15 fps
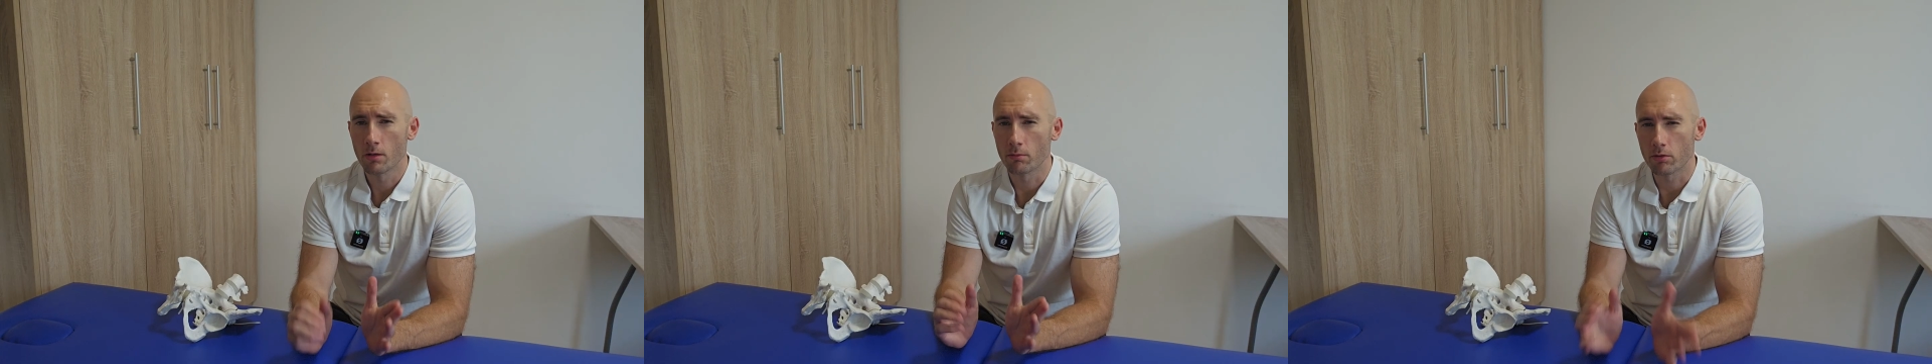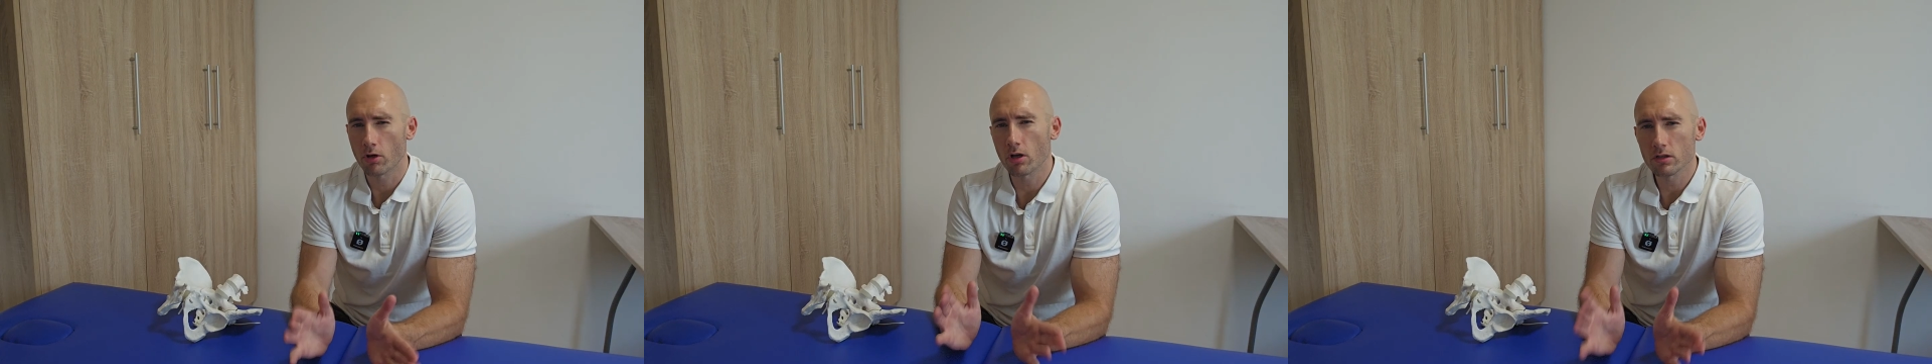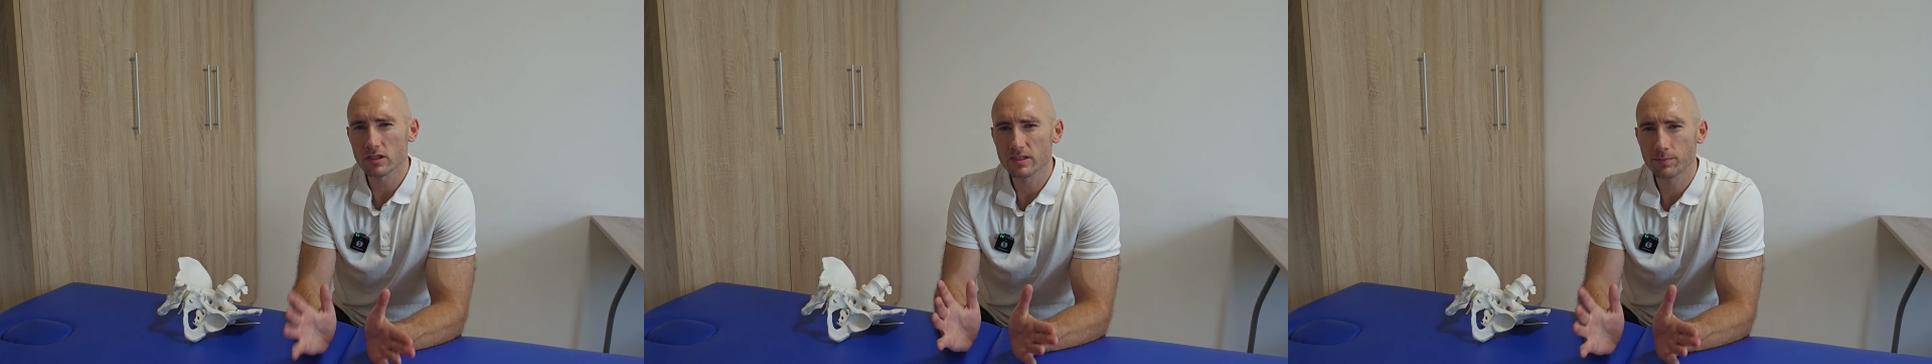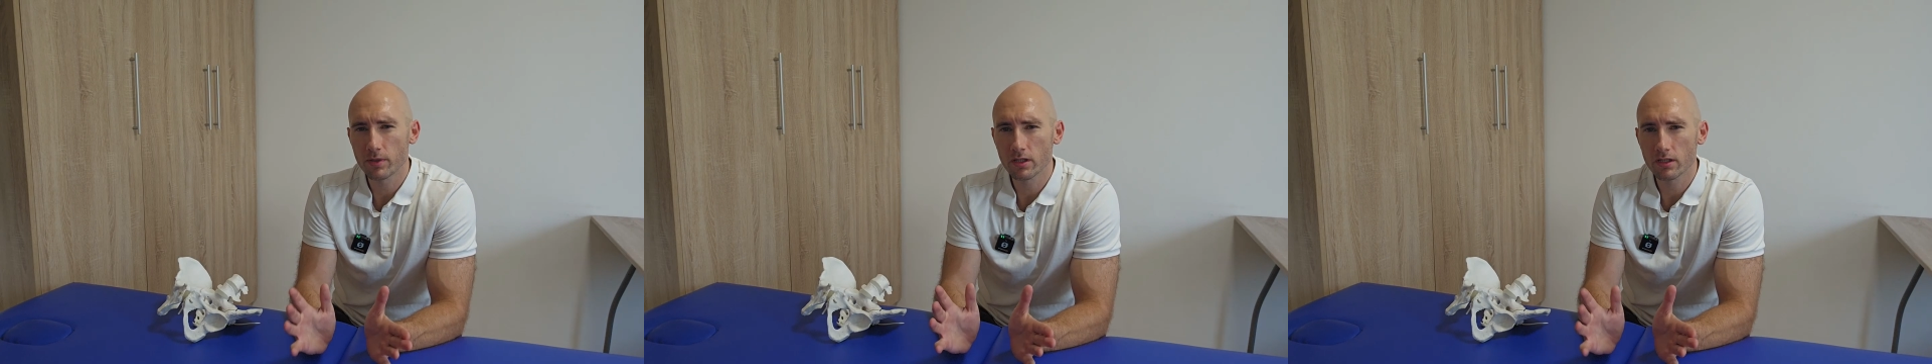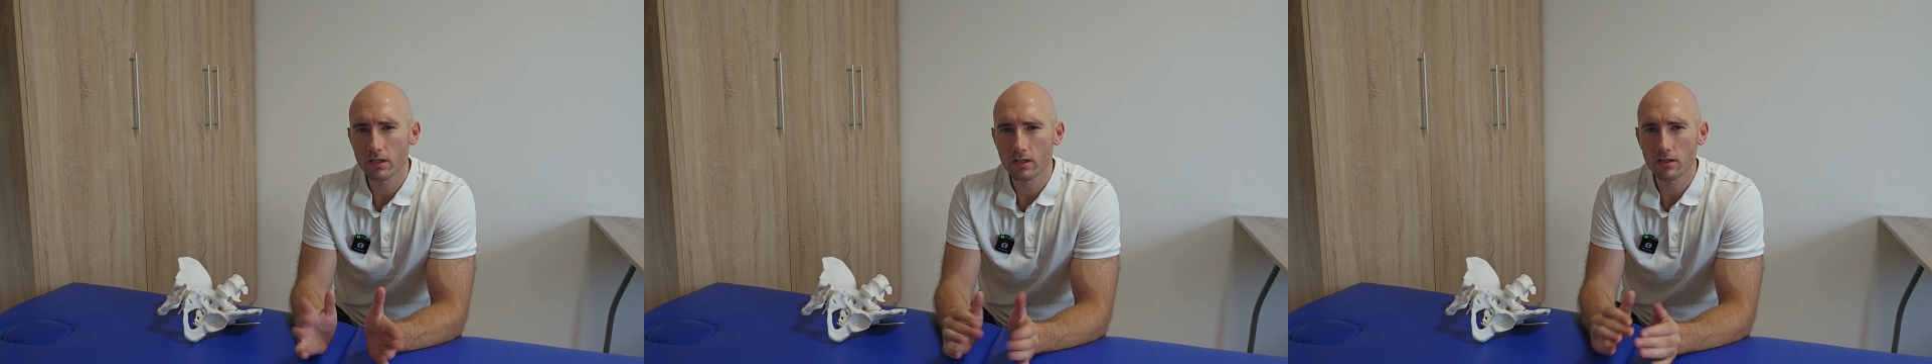Broadly
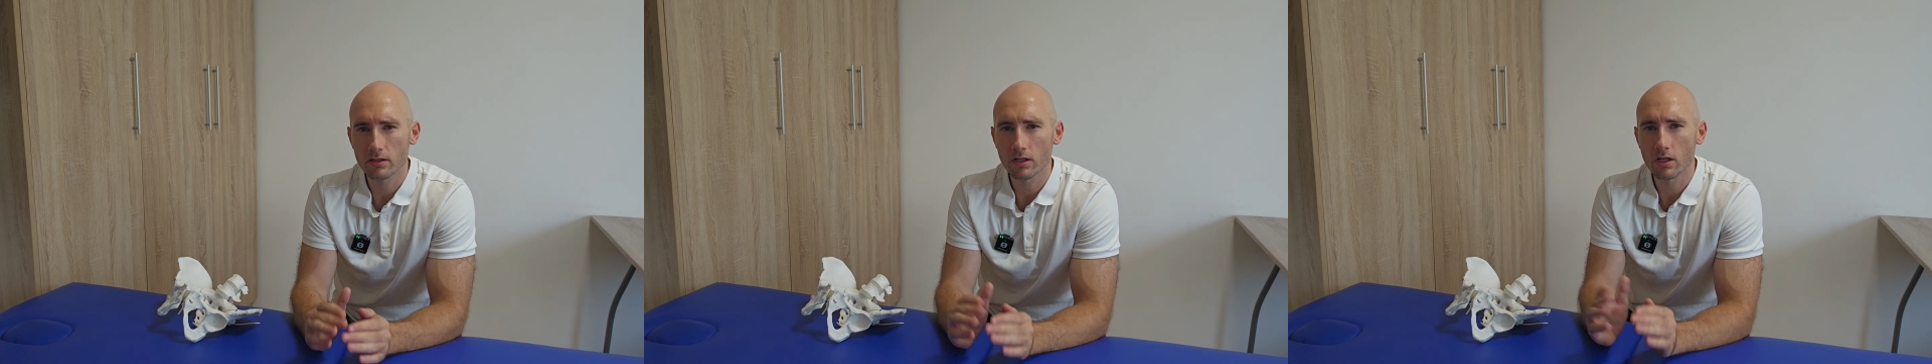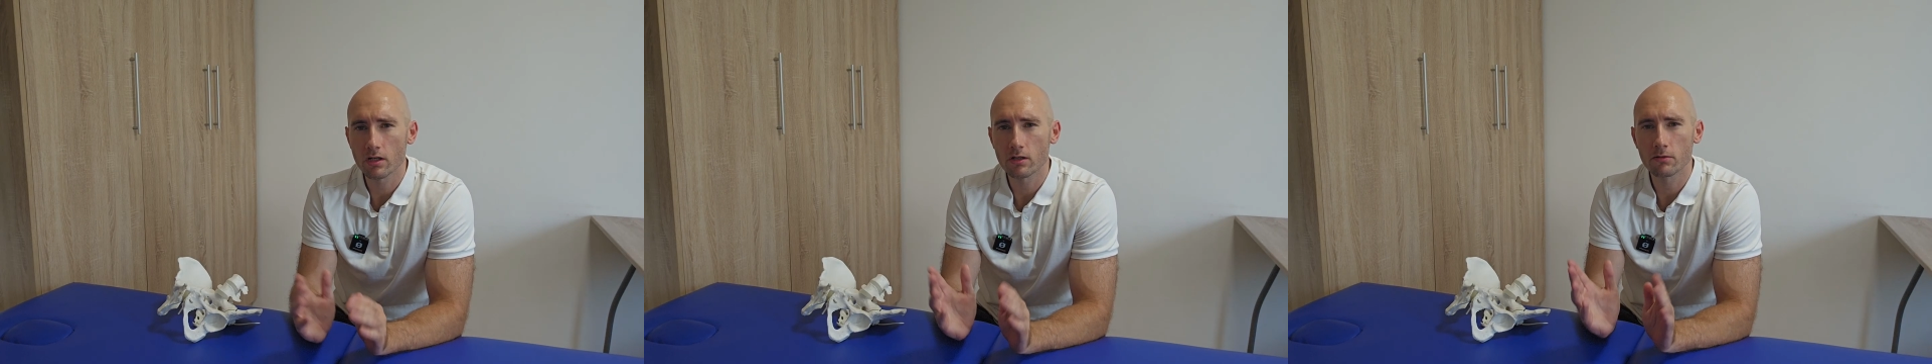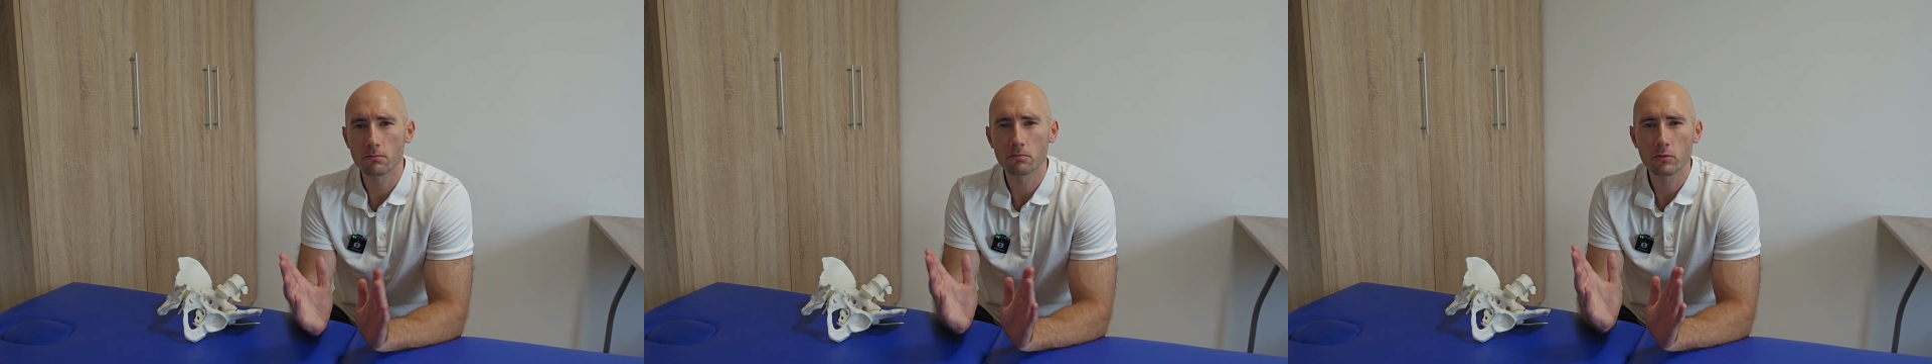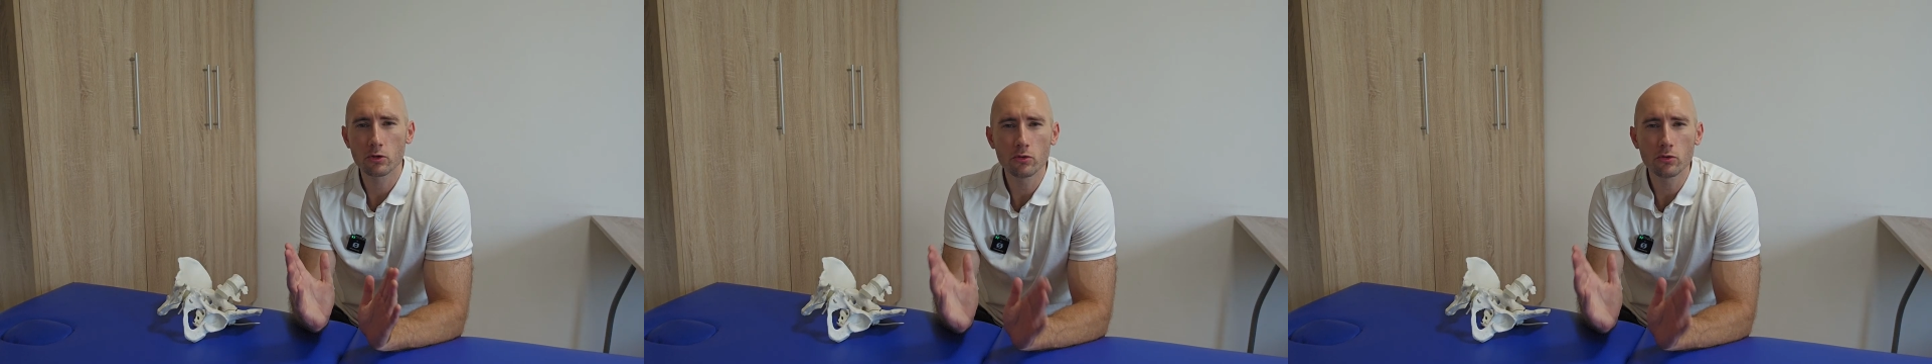speaking, there are